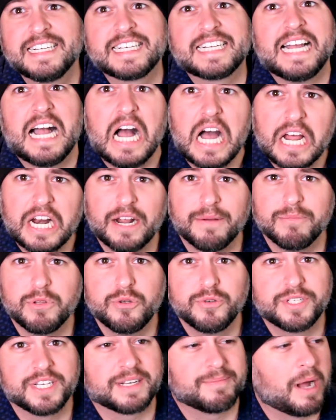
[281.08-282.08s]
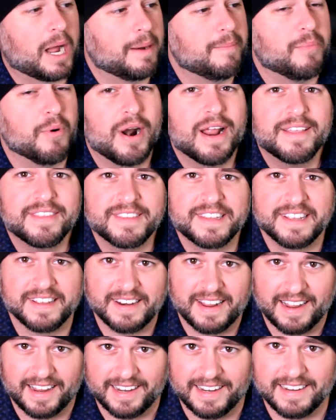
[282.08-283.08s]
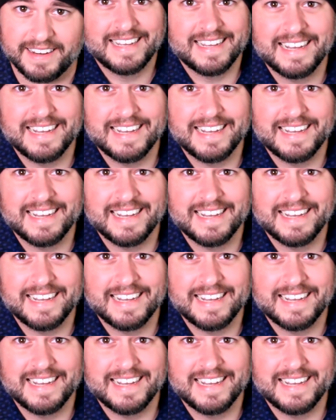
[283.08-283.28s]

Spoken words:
God, I'm losing my breath today.